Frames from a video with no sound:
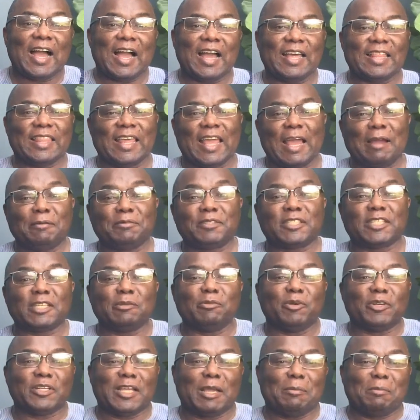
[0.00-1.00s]
Hi there, I'm
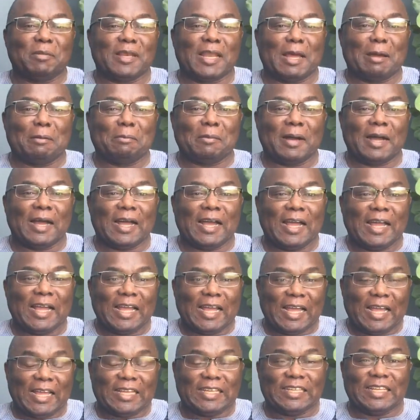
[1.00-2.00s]
Chim.
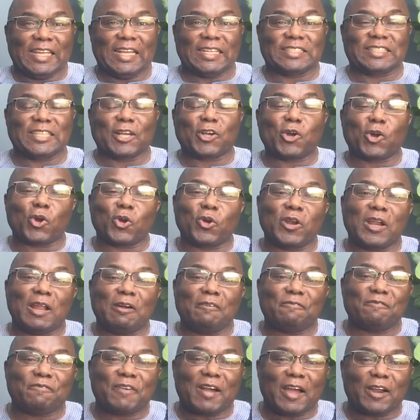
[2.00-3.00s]
Yes, the
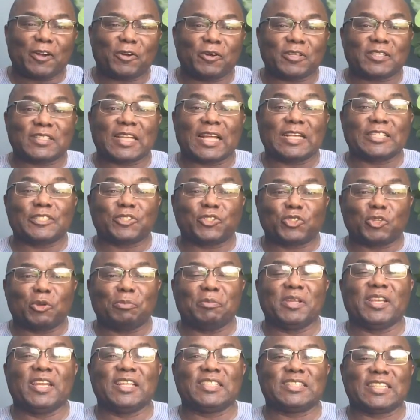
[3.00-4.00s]
coronavirus has
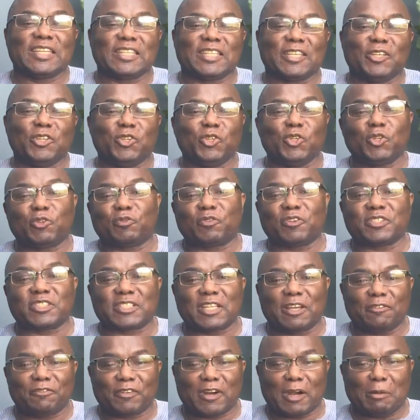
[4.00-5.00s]
dominated the news for
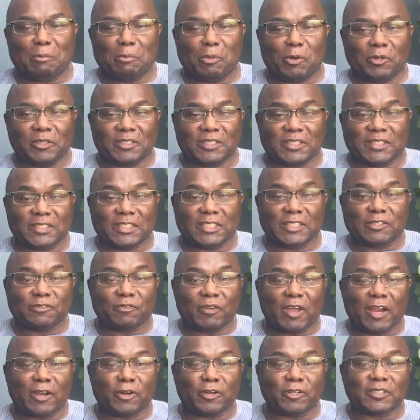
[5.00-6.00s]
several months. This
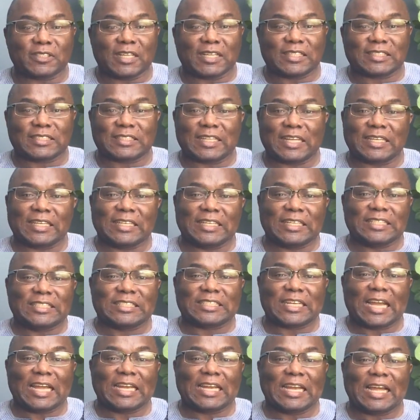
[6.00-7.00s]
virus that started
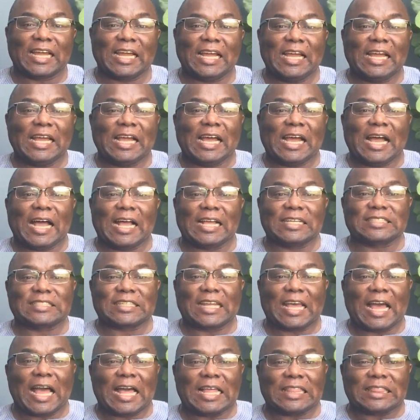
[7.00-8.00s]
in China
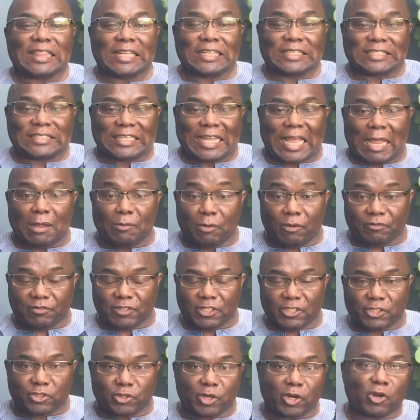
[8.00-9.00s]
has, at the time of
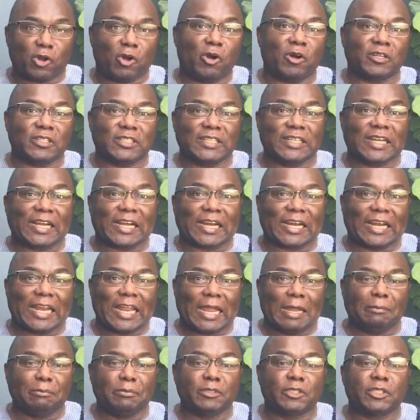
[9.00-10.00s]
this recording,
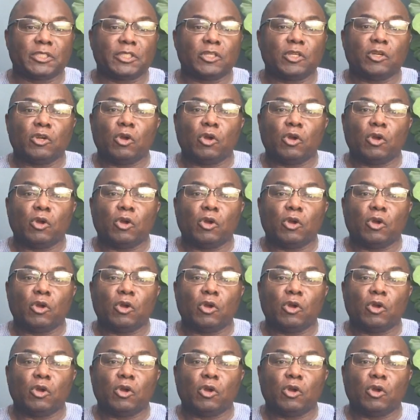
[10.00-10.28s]
claimed